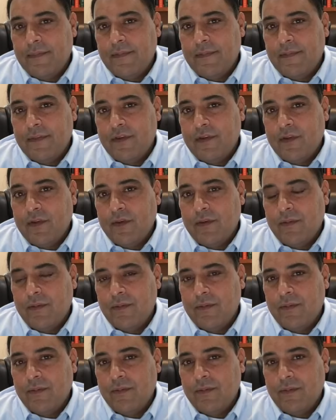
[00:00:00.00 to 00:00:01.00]
So
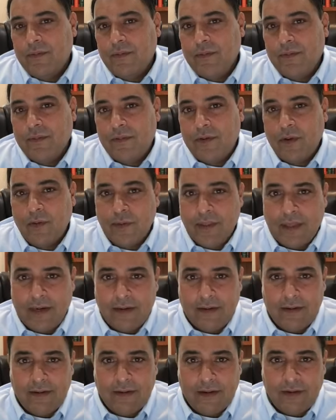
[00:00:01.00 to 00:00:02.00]
know that
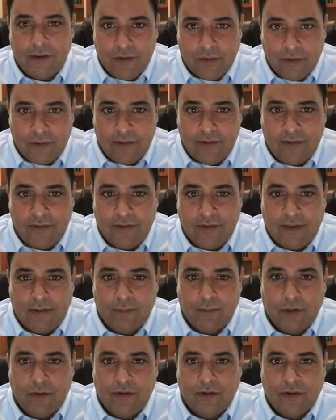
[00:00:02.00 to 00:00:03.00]
endurance and
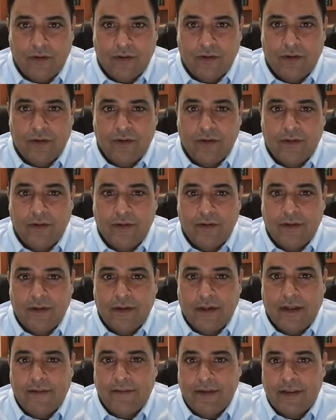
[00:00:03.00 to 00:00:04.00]
blood sugar
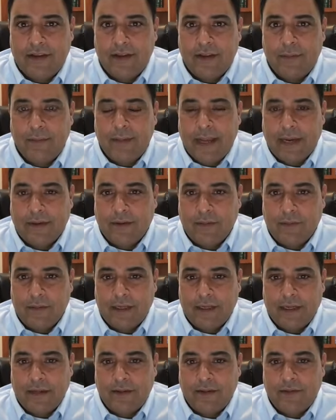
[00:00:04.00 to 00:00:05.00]
have an impact on
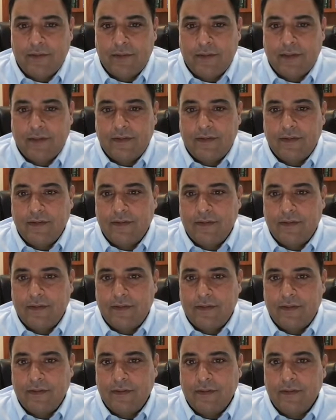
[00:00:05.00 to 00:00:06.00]
bringing out these weaknesses if
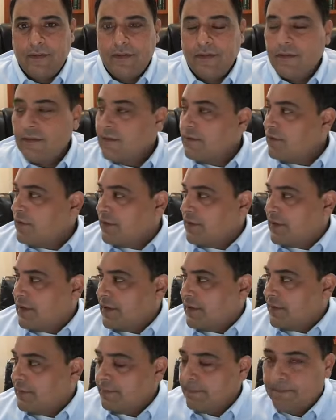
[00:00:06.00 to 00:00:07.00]
you're looking
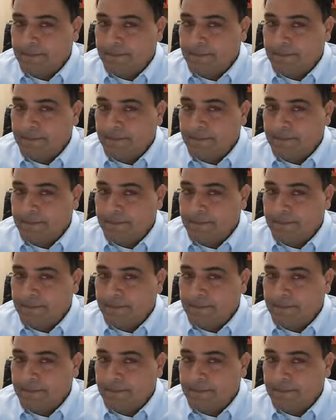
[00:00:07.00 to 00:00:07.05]
at them.